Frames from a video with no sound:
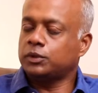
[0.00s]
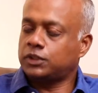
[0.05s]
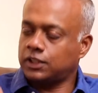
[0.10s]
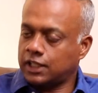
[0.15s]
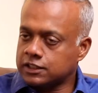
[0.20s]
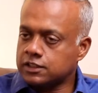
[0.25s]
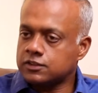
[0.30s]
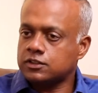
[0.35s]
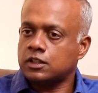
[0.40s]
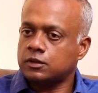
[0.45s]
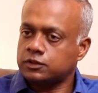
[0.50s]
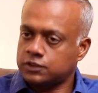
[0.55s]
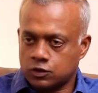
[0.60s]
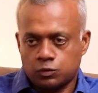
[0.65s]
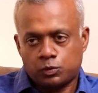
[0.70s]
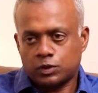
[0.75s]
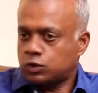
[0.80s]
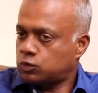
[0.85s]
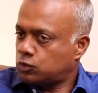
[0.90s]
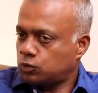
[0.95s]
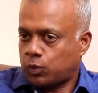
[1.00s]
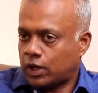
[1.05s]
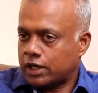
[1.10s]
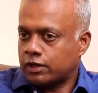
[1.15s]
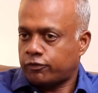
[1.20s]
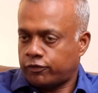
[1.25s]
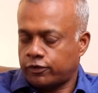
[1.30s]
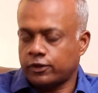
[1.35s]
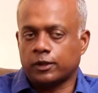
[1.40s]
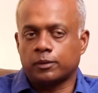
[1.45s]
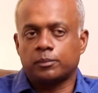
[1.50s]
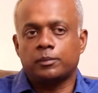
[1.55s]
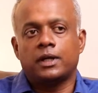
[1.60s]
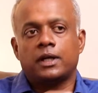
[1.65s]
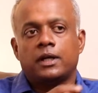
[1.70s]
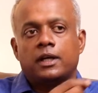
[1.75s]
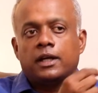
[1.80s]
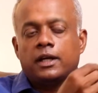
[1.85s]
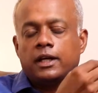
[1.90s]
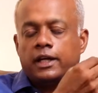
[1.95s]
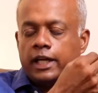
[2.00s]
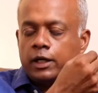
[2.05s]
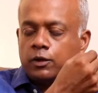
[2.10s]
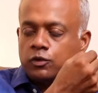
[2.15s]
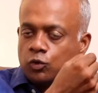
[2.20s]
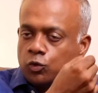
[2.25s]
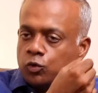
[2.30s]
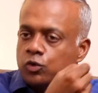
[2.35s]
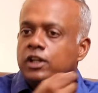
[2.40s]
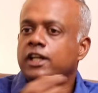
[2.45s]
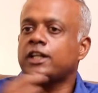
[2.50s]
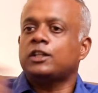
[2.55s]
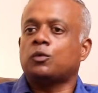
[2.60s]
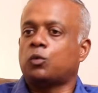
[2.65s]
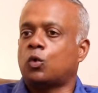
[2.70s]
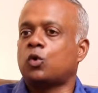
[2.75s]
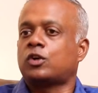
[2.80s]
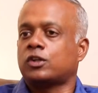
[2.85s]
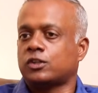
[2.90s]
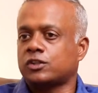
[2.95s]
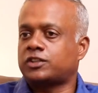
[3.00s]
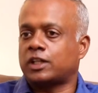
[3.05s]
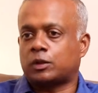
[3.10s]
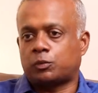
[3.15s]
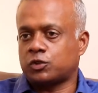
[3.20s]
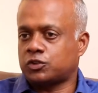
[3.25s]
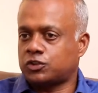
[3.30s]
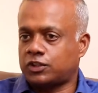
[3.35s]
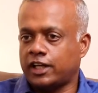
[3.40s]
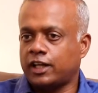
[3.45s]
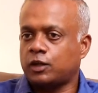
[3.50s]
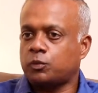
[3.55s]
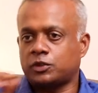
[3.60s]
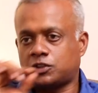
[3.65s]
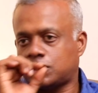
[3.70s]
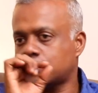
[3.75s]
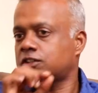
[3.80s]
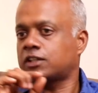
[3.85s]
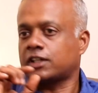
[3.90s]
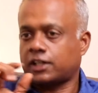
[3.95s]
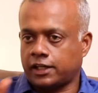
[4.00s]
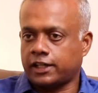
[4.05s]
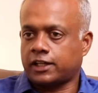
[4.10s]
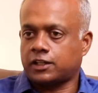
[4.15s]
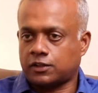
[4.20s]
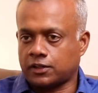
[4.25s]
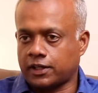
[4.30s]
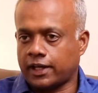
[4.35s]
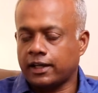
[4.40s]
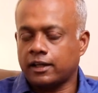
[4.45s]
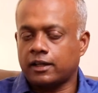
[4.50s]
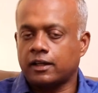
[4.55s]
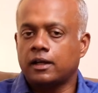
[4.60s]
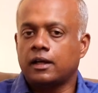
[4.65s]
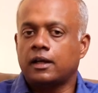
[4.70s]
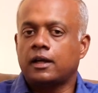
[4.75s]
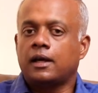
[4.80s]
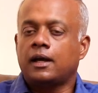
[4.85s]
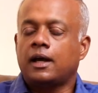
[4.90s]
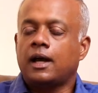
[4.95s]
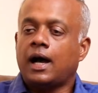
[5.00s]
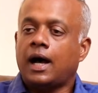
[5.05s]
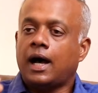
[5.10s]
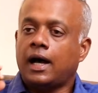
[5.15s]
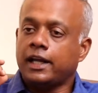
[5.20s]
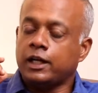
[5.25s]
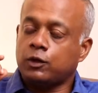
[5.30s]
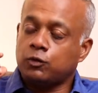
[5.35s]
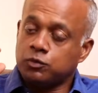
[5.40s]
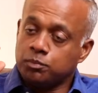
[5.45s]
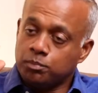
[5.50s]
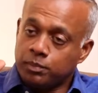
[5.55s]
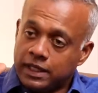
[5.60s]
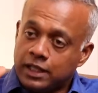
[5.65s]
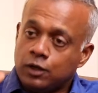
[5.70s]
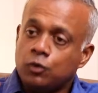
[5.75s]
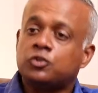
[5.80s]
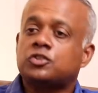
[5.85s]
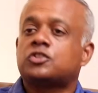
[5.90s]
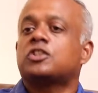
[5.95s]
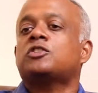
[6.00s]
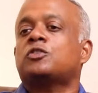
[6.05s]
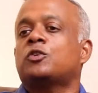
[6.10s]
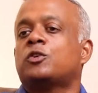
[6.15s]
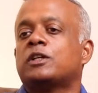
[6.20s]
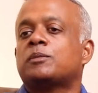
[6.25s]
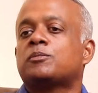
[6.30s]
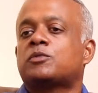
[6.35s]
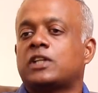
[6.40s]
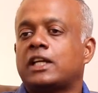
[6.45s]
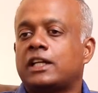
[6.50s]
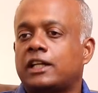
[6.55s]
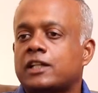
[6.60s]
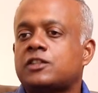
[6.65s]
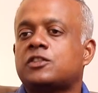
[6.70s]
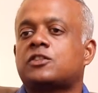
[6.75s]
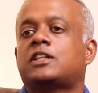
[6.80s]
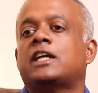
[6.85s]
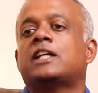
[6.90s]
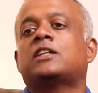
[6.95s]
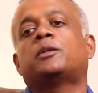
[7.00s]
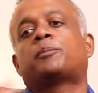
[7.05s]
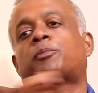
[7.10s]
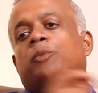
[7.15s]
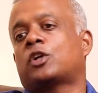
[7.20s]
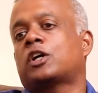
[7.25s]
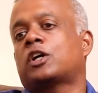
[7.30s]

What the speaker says: With Raja Sir, just with one film, it was only the vocals that was there with just a click track. It was me who suggested to him saying, let's take the